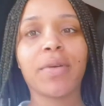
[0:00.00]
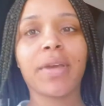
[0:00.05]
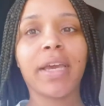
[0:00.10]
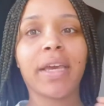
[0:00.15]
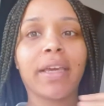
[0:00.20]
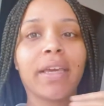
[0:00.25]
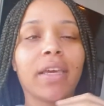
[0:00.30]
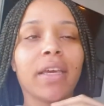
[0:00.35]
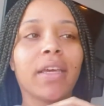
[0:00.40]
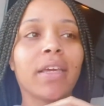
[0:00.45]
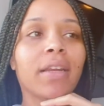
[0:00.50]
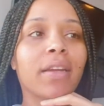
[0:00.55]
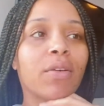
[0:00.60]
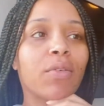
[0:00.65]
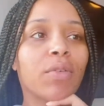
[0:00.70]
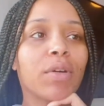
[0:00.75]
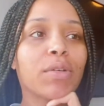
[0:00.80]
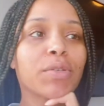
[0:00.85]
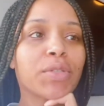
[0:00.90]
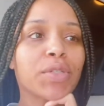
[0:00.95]
and get
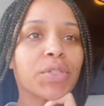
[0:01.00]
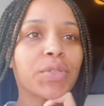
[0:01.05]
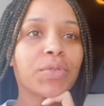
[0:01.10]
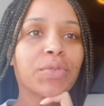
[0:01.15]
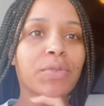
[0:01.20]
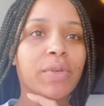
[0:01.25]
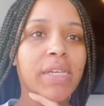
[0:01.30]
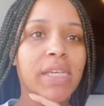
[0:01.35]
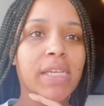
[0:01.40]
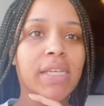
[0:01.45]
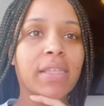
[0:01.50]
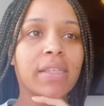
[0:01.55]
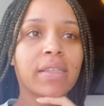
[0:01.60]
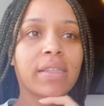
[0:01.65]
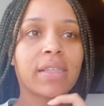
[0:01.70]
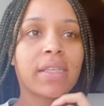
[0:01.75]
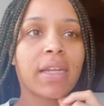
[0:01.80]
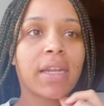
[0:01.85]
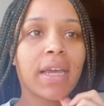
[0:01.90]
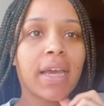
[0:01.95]
groceries.
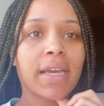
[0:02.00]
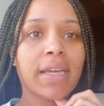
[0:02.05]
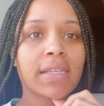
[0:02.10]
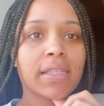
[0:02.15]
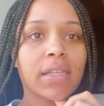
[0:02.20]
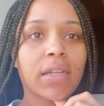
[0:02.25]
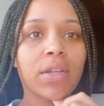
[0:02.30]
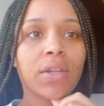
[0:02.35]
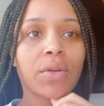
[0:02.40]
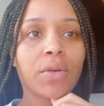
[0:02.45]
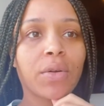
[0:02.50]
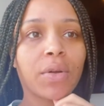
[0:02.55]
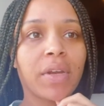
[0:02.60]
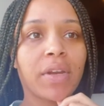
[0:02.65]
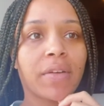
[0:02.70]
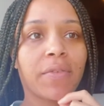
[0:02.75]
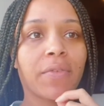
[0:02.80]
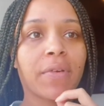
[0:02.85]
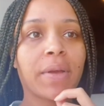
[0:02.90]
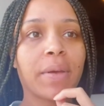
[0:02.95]
Today is a little
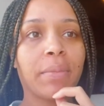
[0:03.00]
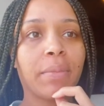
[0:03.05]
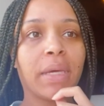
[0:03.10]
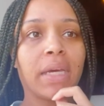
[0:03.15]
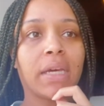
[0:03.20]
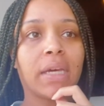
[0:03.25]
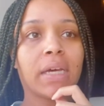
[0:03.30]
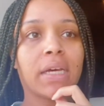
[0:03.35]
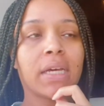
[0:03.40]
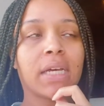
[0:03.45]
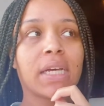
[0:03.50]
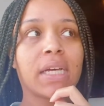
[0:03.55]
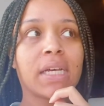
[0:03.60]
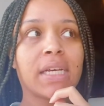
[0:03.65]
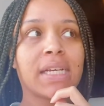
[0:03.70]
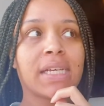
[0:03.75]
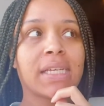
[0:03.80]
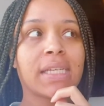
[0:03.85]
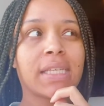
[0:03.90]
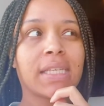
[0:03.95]
different
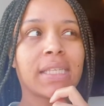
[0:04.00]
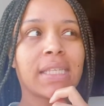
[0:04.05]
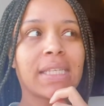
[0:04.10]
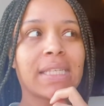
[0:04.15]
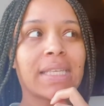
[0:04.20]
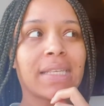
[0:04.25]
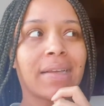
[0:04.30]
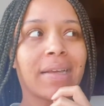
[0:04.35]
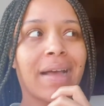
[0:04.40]
because